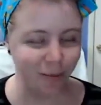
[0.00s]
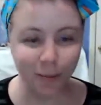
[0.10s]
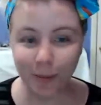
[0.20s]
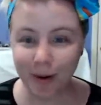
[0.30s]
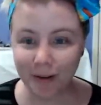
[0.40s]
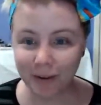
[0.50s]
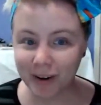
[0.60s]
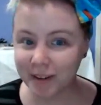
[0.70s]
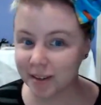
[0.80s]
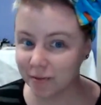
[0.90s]
whatever it
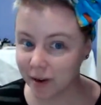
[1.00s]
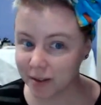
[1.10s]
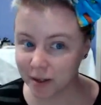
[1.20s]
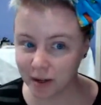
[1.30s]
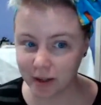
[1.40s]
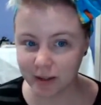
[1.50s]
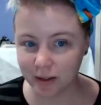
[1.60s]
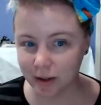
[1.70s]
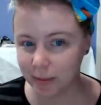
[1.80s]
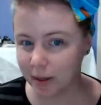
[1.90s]
is, the fight's it's
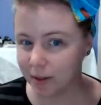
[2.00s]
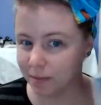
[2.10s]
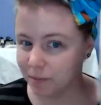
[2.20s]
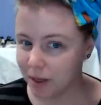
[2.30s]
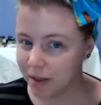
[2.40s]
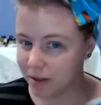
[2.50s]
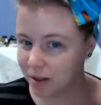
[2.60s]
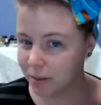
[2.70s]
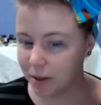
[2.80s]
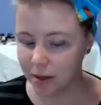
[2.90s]
going
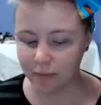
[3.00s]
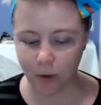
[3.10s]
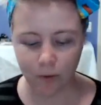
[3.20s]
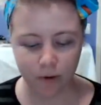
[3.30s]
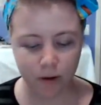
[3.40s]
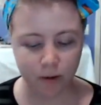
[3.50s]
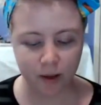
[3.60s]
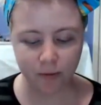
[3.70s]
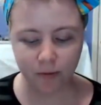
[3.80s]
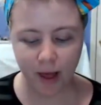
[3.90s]
to be over
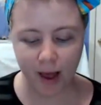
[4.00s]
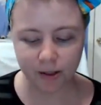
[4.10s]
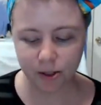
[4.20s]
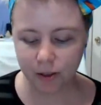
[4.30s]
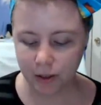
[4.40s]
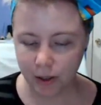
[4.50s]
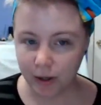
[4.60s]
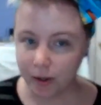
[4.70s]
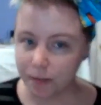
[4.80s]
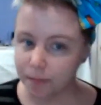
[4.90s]
like a flash,
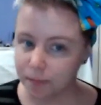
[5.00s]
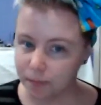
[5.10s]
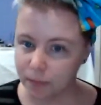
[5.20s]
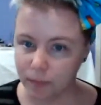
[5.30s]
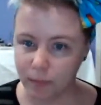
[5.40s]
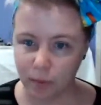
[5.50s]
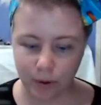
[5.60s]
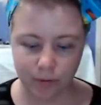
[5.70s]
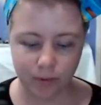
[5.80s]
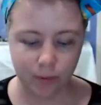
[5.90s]

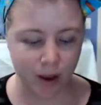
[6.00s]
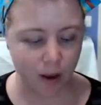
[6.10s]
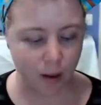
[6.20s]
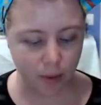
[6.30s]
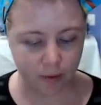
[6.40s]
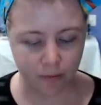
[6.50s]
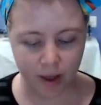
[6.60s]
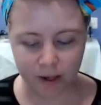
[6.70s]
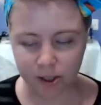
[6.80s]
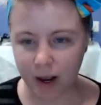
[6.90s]
or make up like a
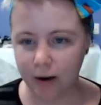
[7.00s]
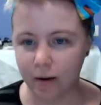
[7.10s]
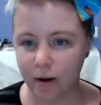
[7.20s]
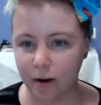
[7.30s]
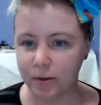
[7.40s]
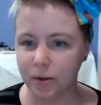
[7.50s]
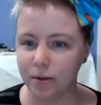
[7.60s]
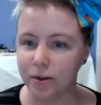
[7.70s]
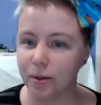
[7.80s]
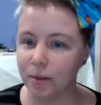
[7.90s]
flash. I don't know. So
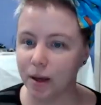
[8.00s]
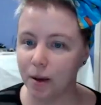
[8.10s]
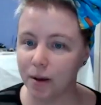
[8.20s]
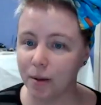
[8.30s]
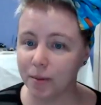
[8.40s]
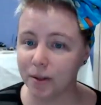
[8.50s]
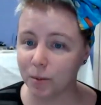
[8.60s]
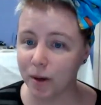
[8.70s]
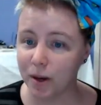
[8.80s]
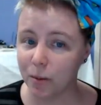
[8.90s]
there's something coming up this
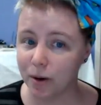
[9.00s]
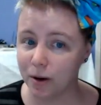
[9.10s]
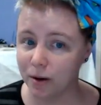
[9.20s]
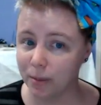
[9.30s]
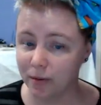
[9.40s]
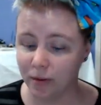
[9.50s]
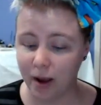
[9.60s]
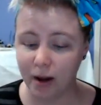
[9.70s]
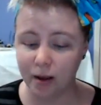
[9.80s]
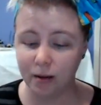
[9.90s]
week where you're going to be
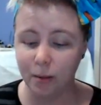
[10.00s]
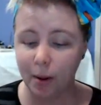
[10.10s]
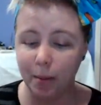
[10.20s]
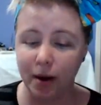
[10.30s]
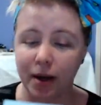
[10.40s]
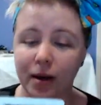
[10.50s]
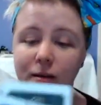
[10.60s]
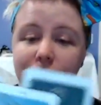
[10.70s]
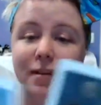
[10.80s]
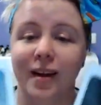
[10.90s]
fighting about money.
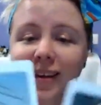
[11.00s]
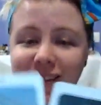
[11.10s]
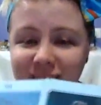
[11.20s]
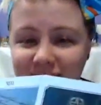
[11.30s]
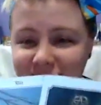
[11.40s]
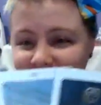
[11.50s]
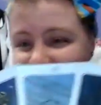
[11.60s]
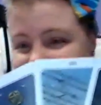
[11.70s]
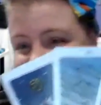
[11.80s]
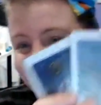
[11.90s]

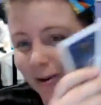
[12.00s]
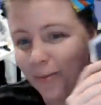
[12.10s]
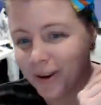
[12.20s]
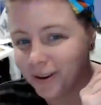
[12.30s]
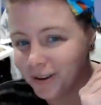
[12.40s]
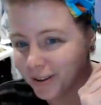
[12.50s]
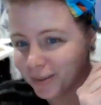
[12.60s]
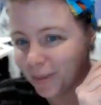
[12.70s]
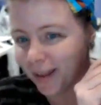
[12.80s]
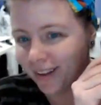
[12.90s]
That's, oh my goodness,
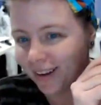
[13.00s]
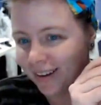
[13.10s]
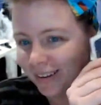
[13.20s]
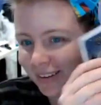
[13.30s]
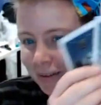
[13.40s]
Bella.